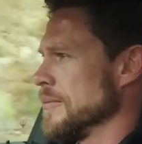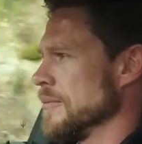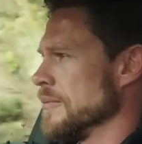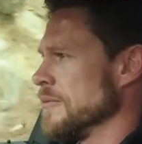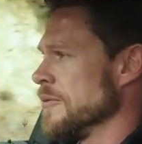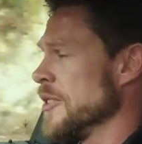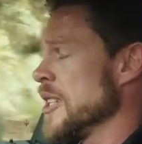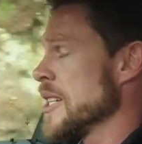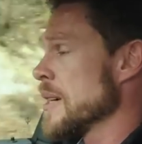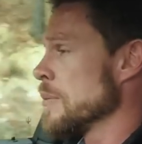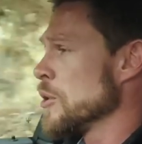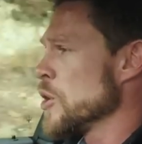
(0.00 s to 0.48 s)

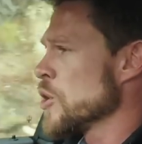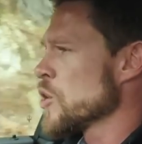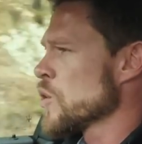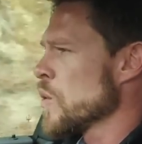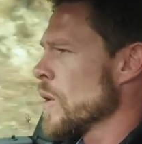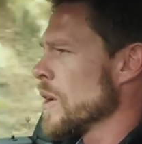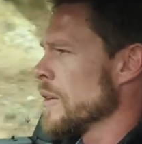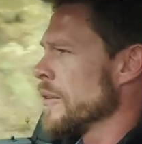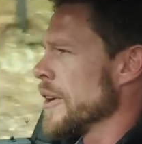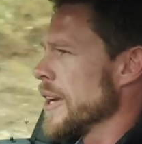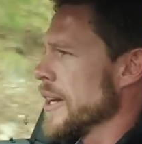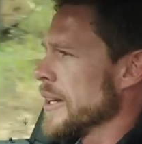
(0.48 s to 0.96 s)
VW
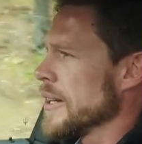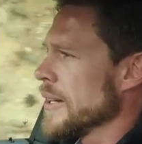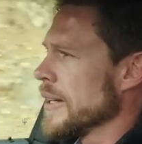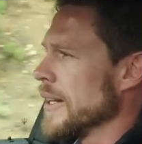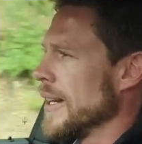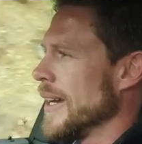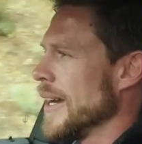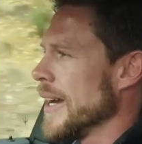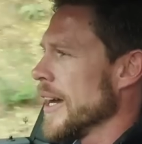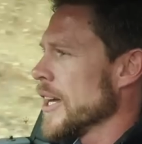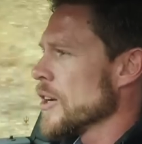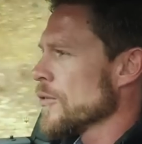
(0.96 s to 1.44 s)
Touareg,
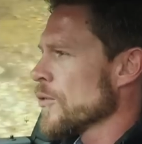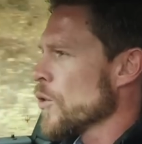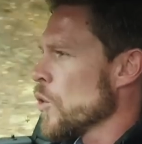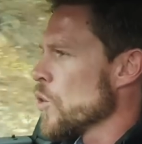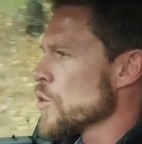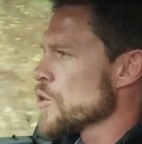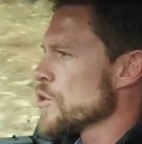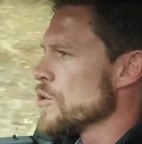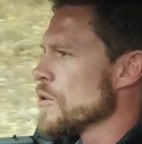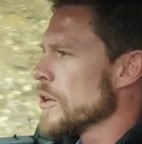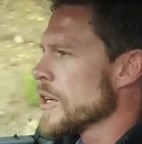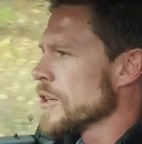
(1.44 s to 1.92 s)
and of
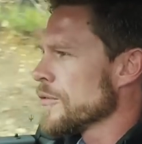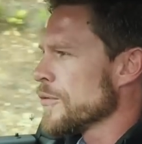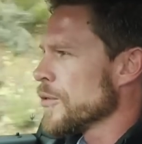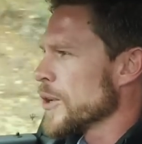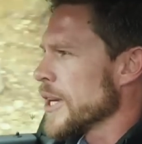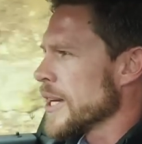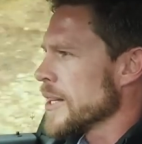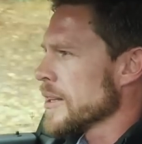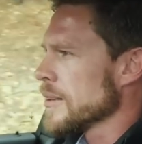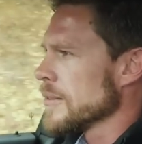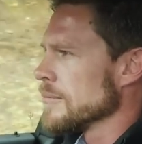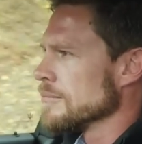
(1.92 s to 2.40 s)
course, who can
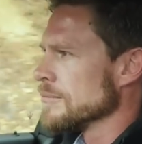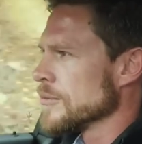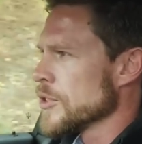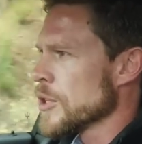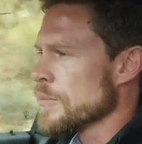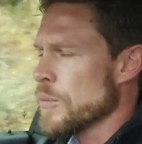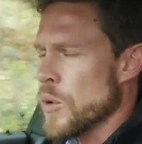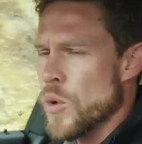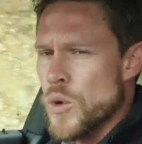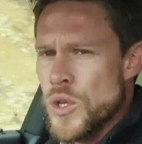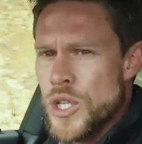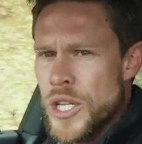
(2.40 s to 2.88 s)
forget
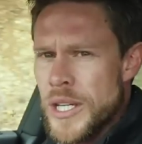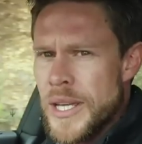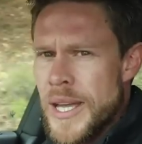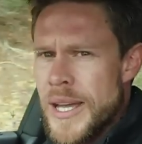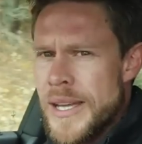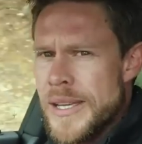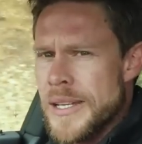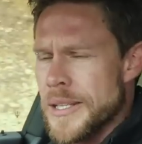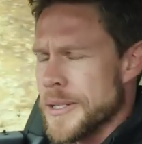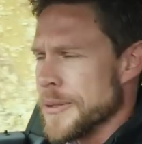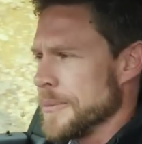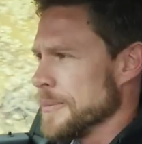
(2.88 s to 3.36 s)
the Porsche
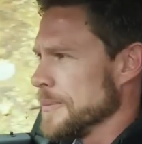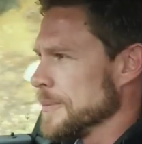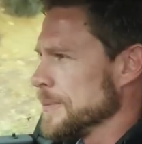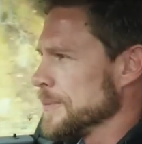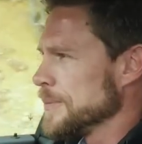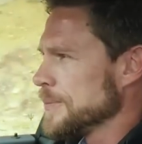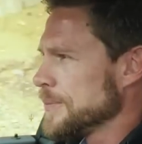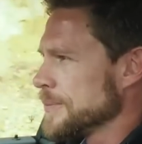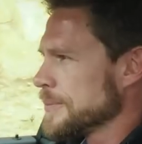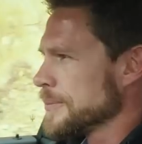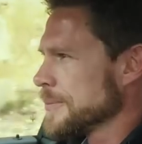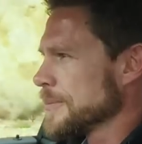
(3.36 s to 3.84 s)

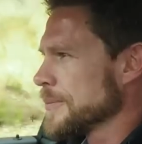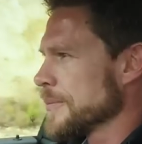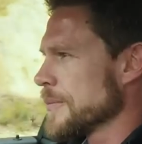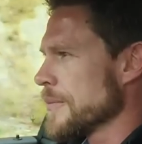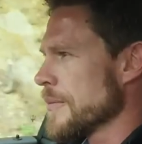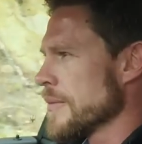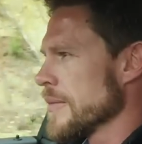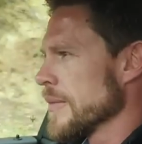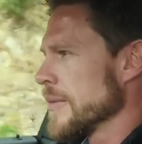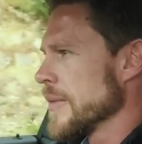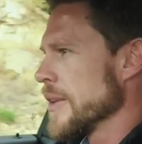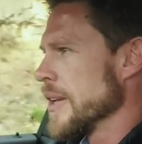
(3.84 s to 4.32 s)

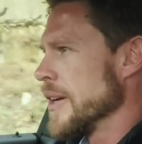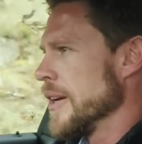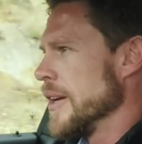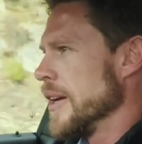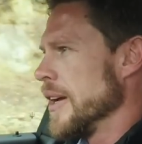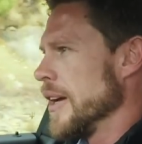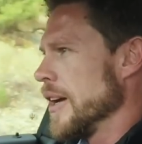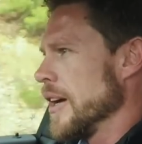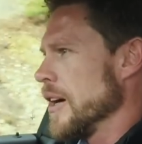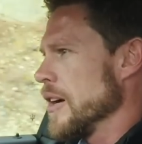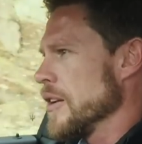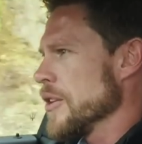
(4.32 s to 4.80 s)

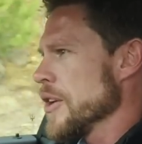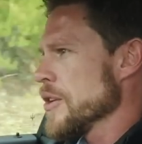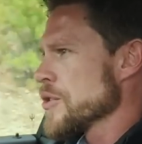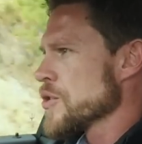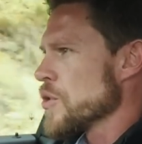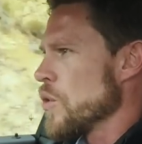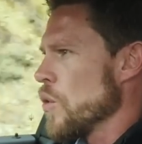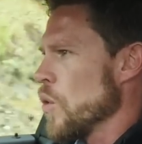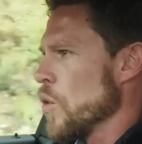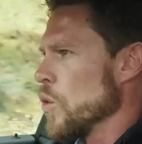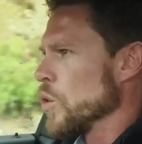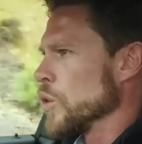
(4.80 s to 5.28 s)
Cayenne. Well, those
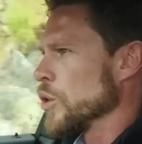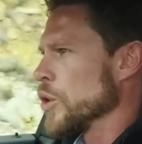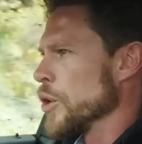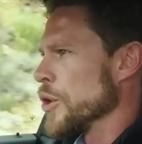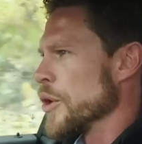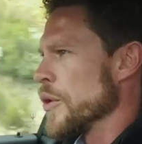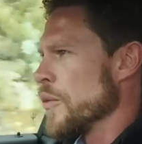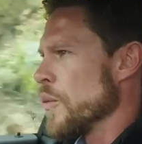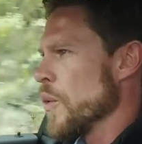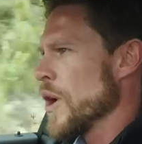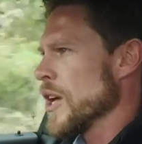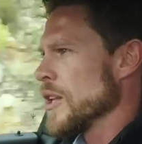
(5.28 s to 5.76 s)
are all good
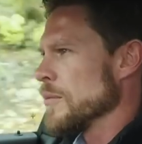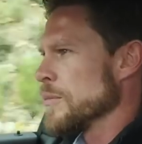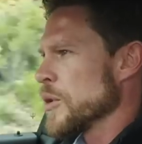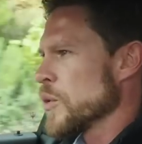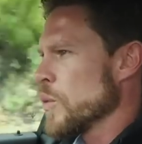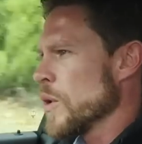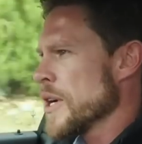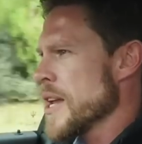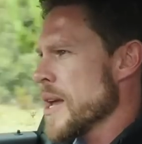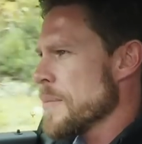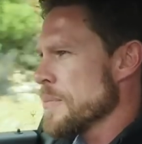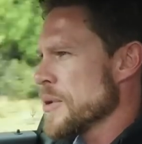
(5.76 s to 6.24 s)
and well, but
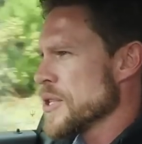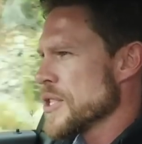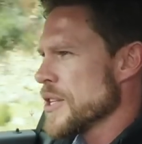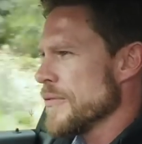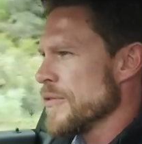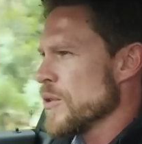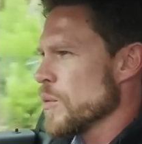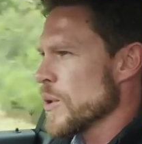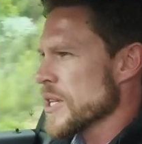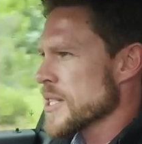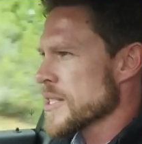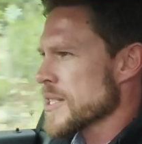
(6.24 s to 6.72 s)
what happens
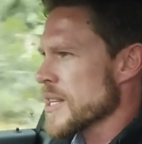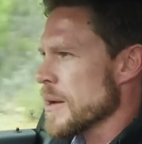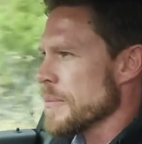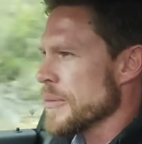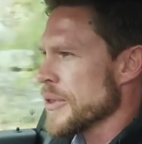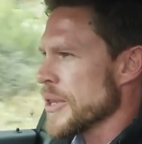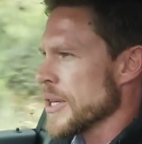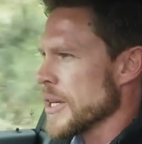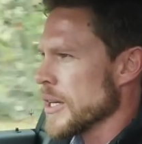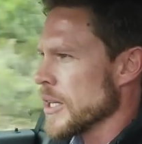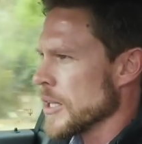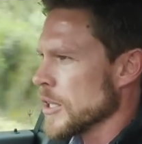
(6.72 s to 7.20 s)
if you want
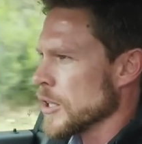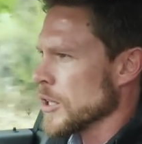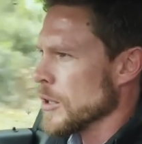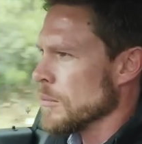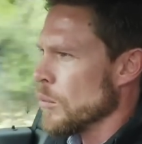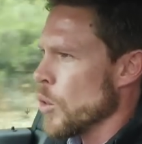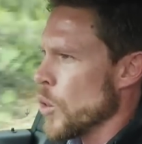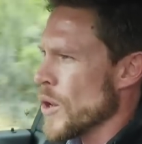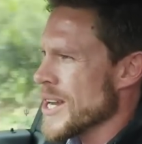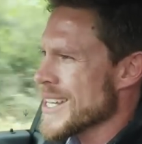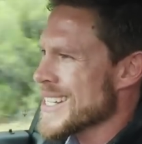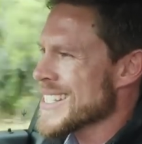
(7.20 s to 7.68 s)
something a little
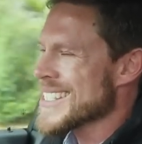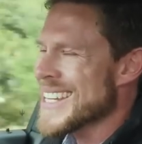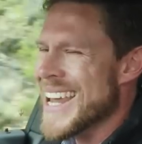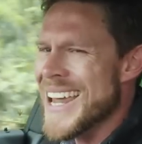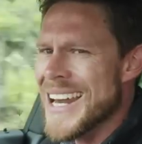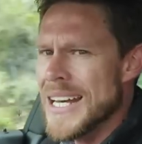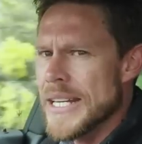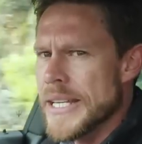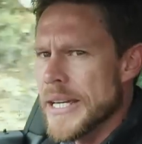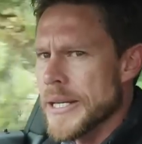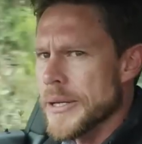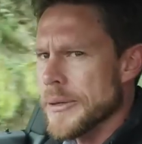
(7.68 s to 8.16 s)
more
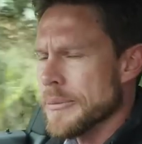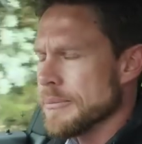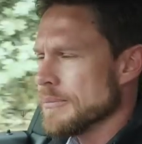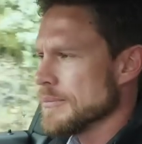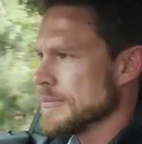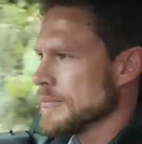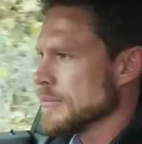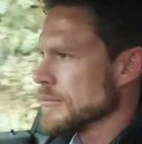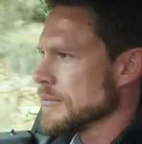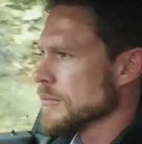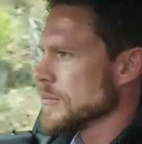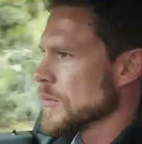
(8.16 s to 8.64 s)

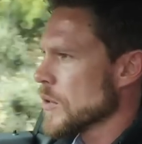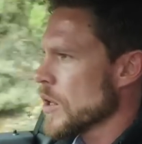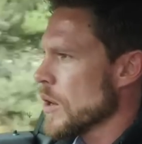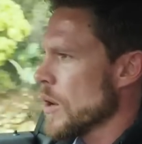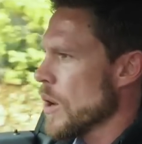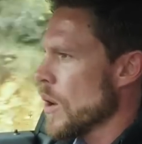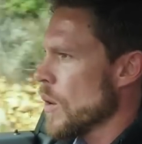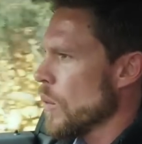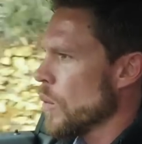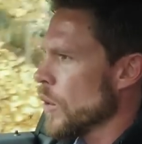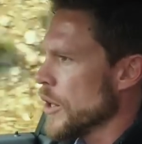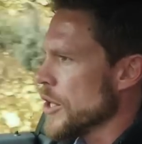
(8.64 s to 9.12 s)

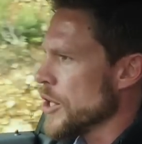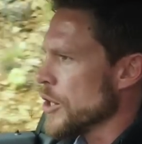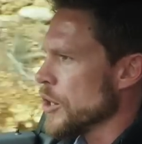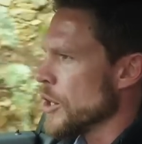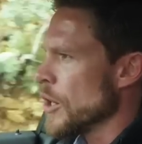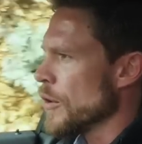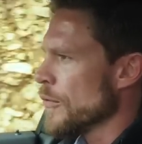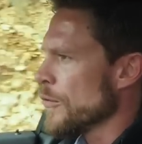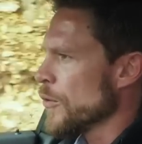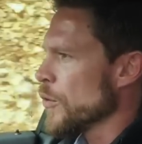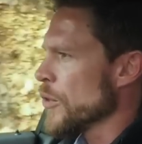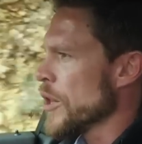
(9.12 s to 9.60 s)
Italian? What do you go for